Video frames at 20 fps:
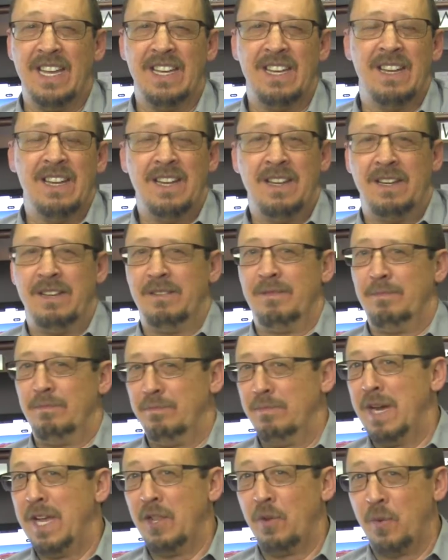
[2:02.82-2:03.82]
And
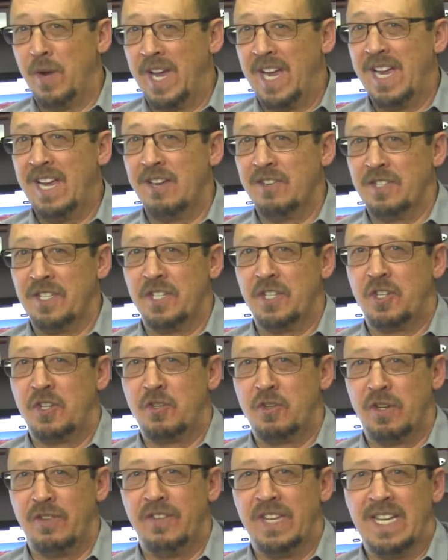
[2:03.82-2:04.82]
by the way, here's a
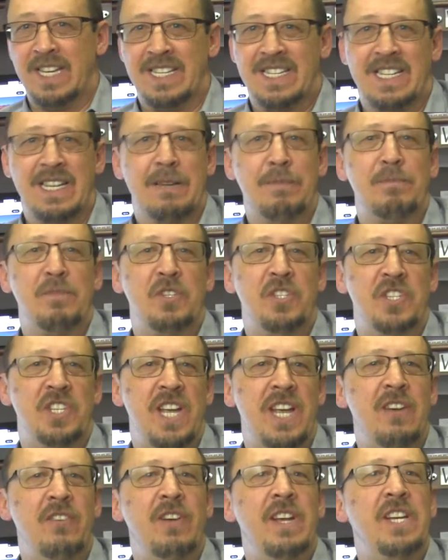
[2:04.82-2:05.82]
trivia tip.
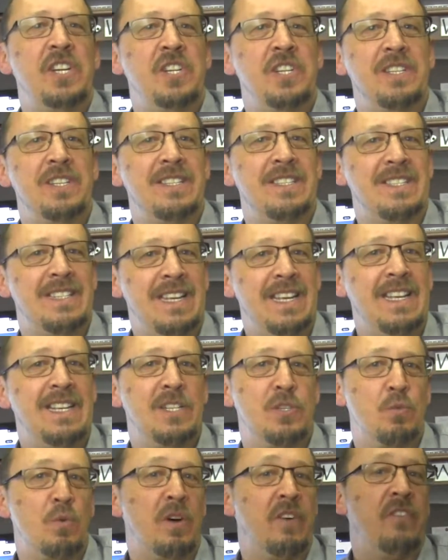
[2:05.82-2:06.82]
Generation Z
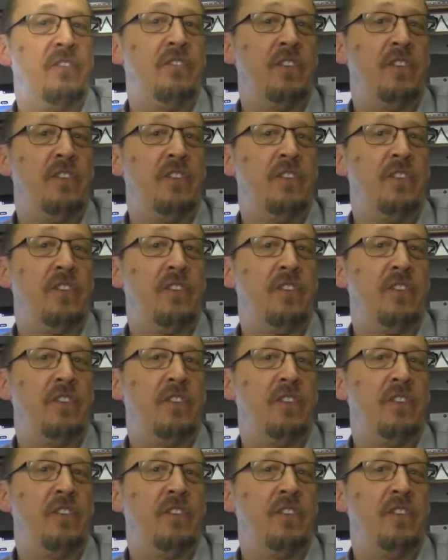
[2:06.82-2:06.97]
is what